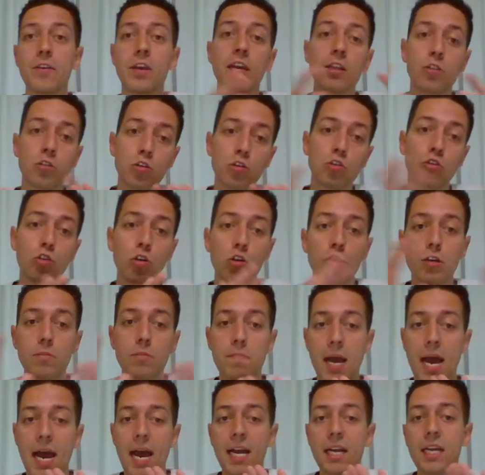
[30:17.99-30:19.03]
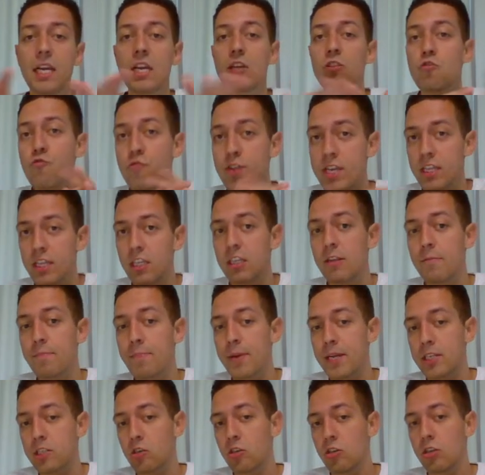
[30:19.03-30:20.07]
It could turn back. It really
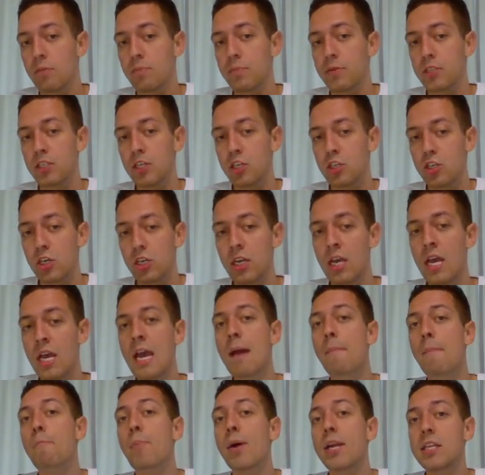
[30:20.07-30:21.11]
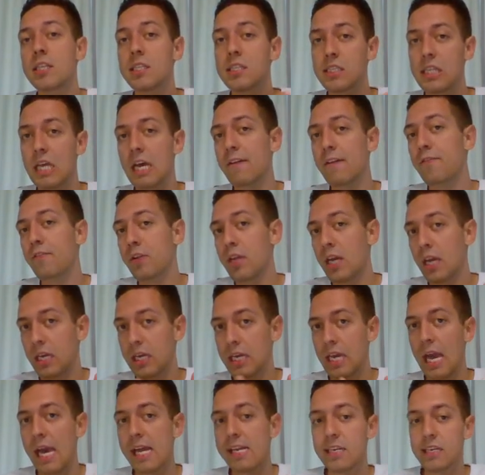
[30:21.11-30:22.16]
depends on the position, but it's definitely a
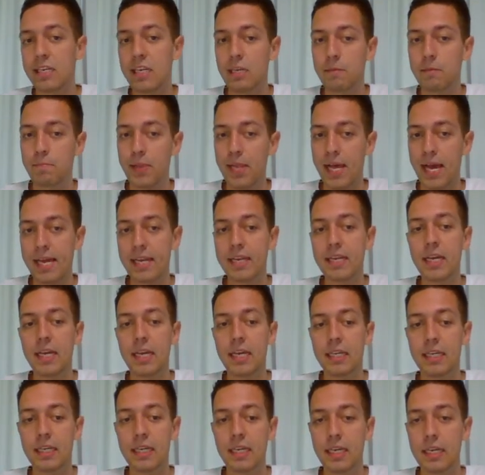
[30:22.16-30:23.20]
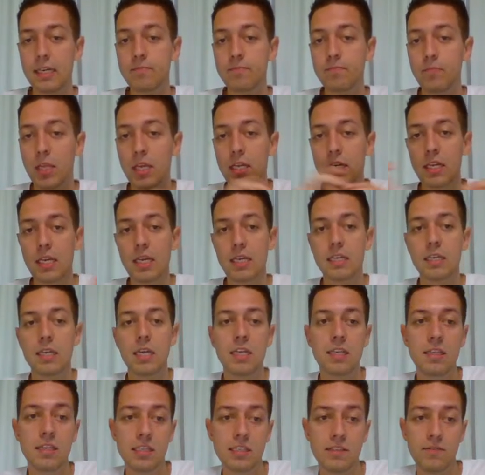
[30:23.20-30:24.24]
candidate plan in, uh, in, in,
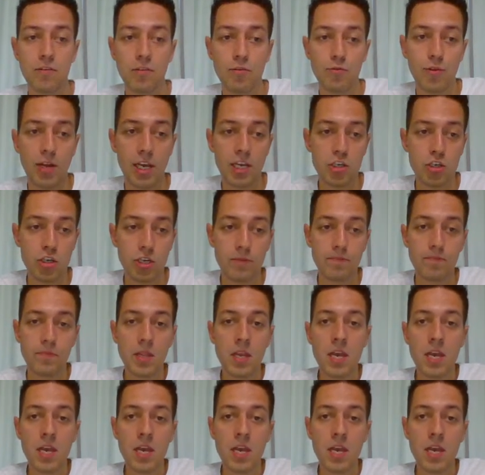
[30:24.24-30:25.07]
in this variation.